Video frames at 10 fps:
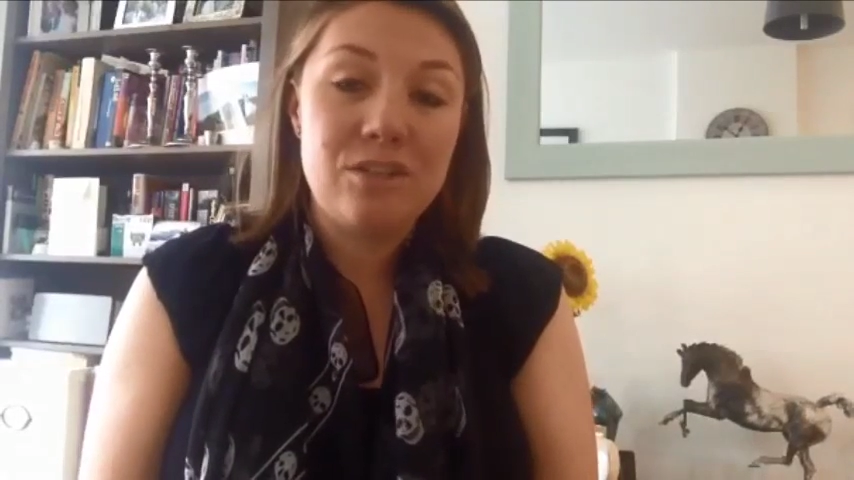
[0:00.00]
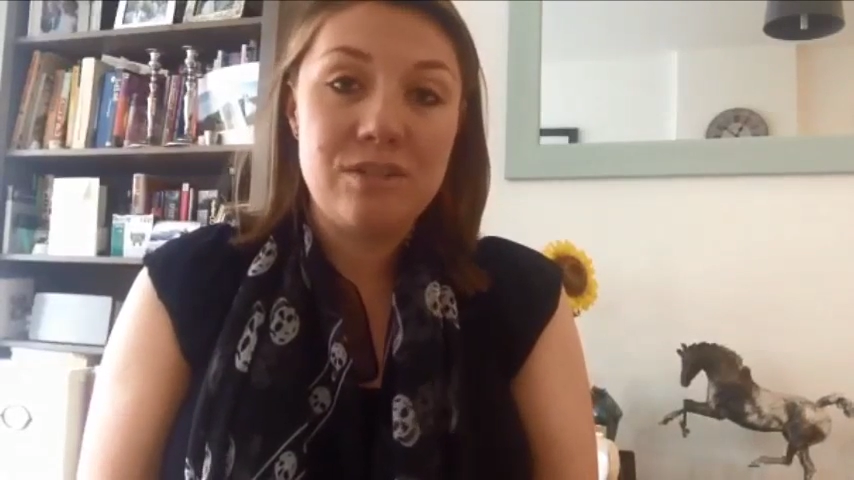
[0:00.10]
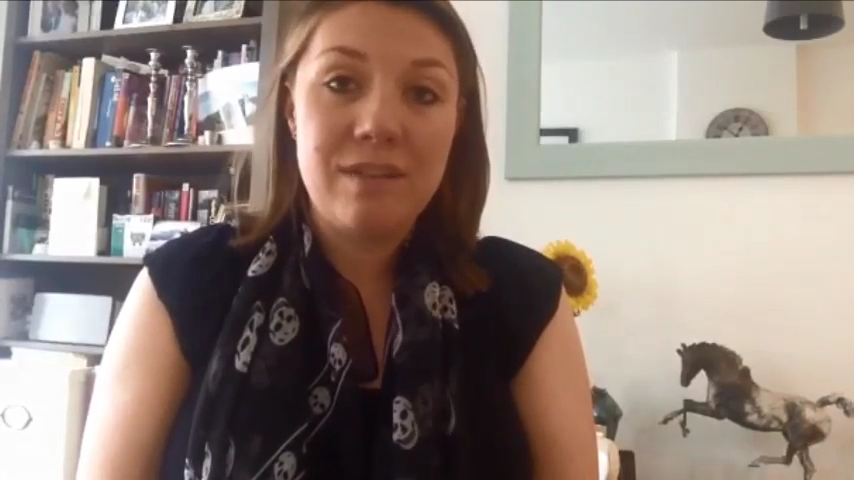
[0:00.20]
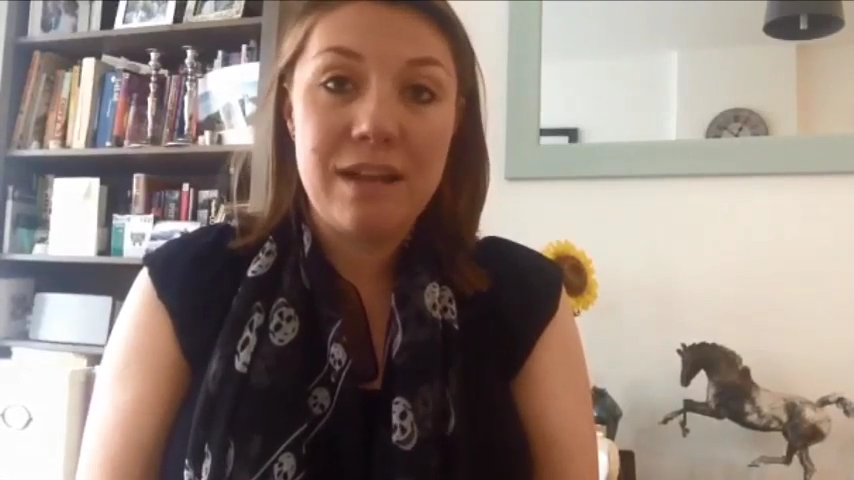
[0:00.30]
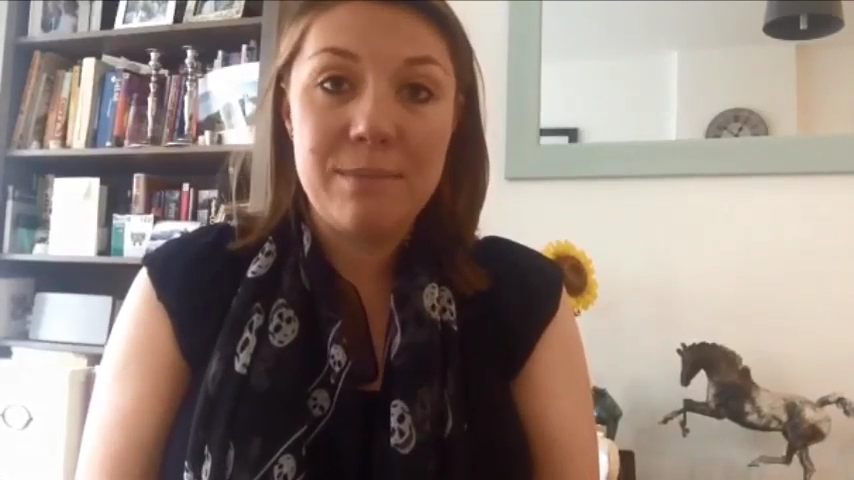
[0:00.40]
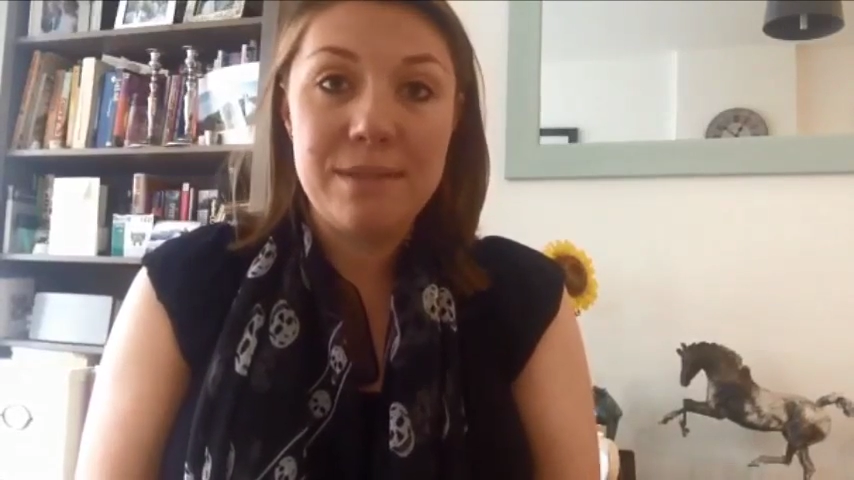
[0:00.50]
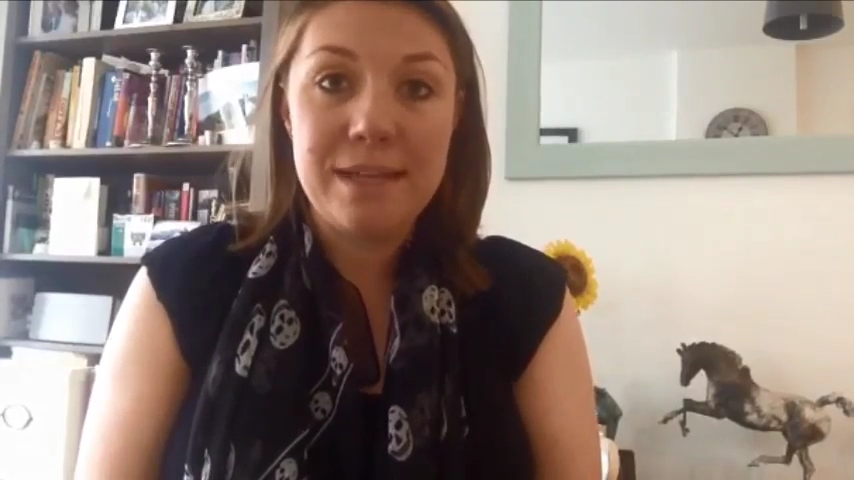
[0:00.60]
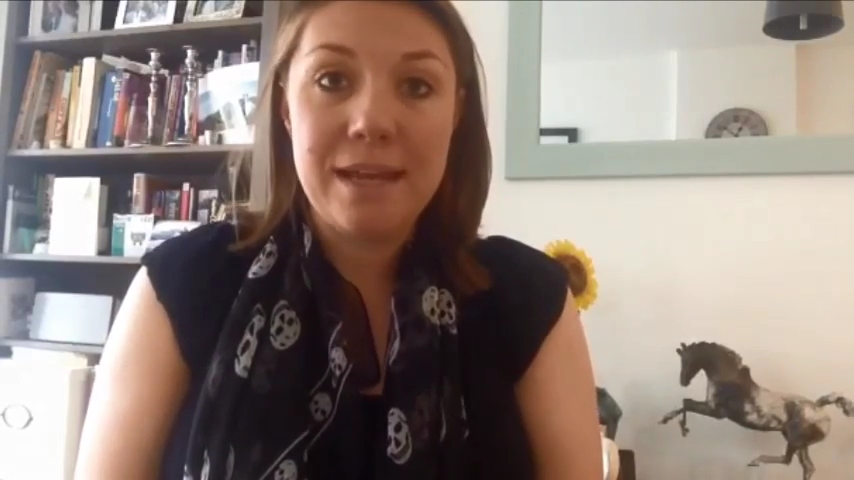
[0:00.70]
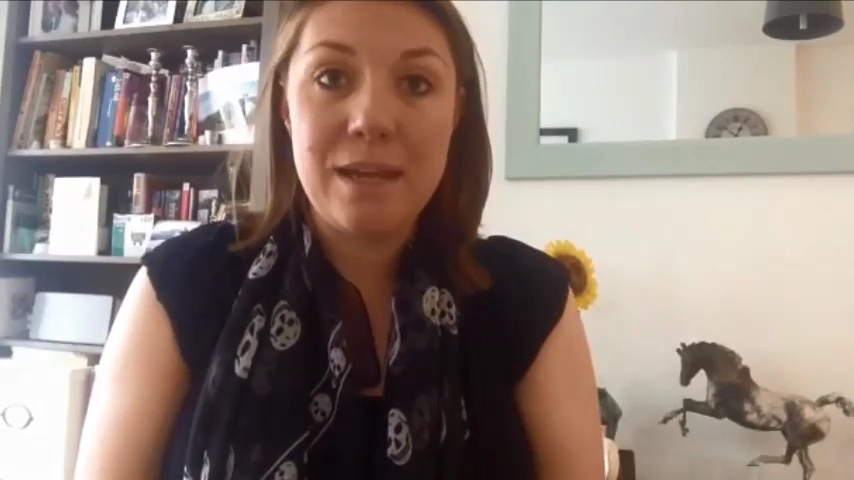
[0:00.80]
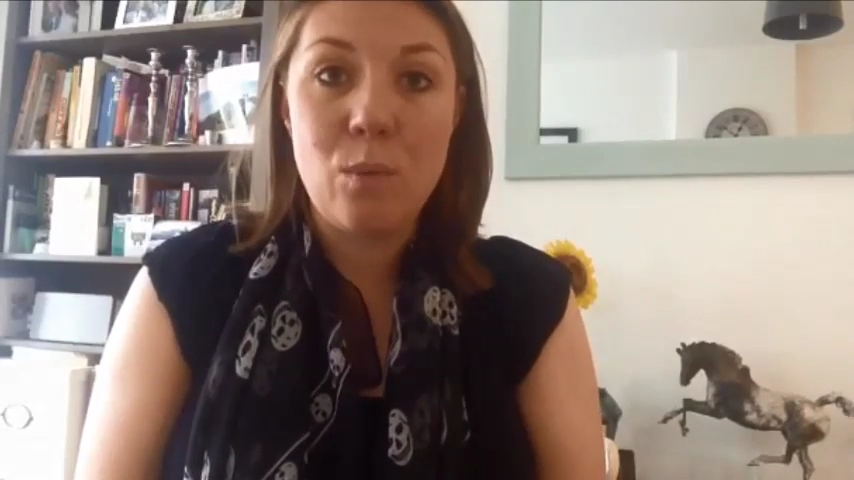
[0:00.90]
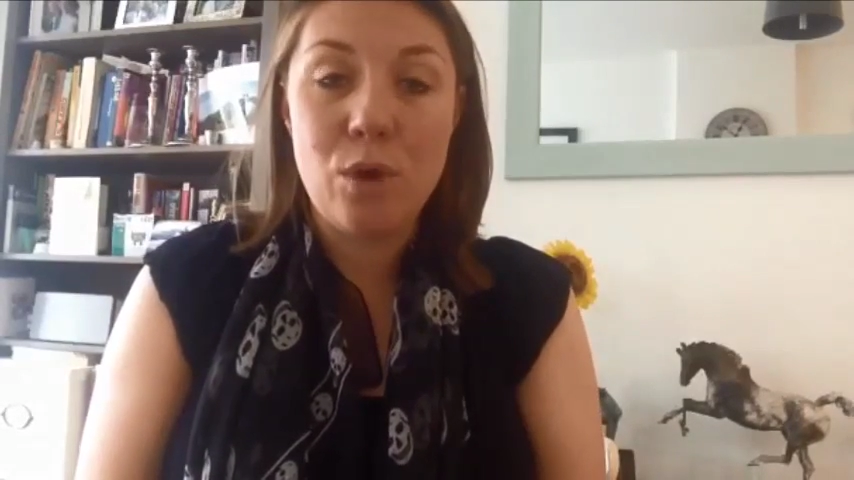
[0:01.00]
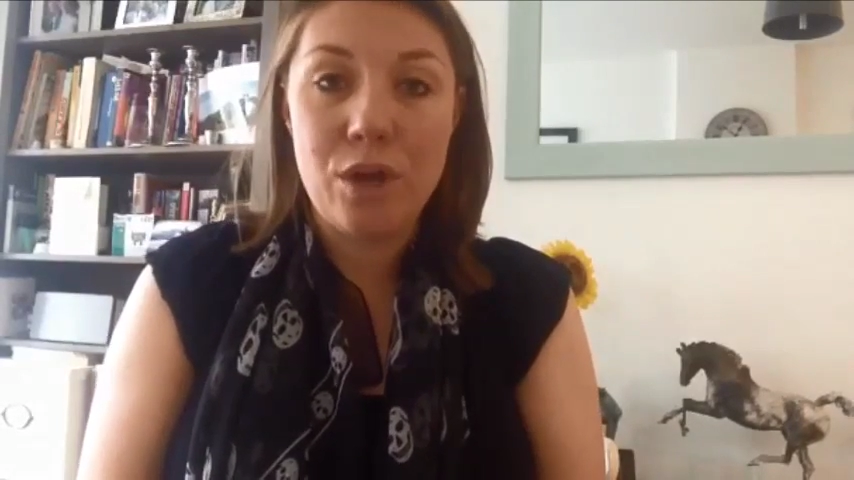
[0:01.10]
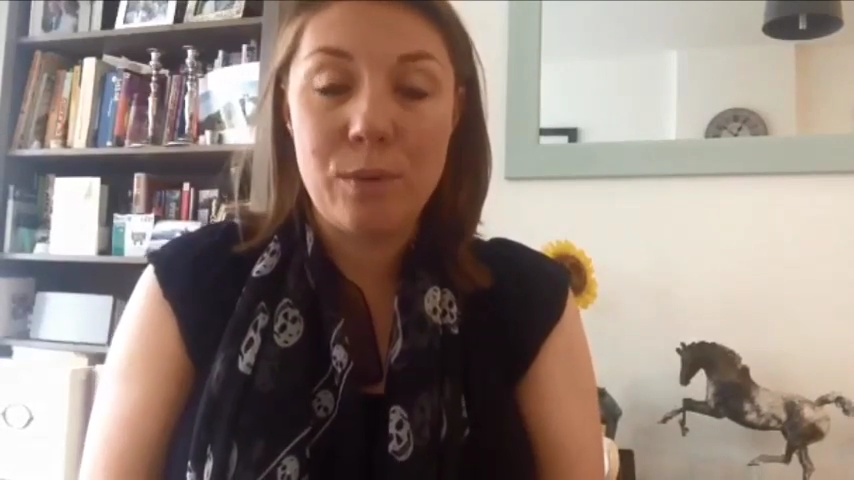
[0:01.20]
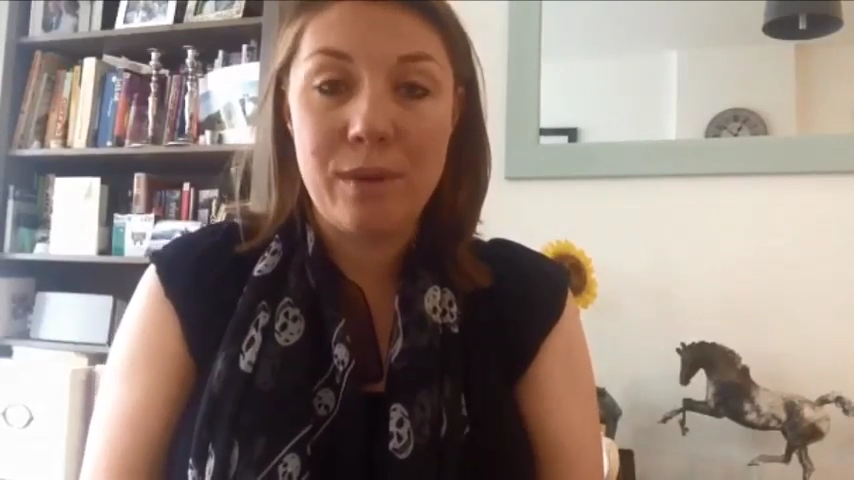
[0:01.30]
and development day at work.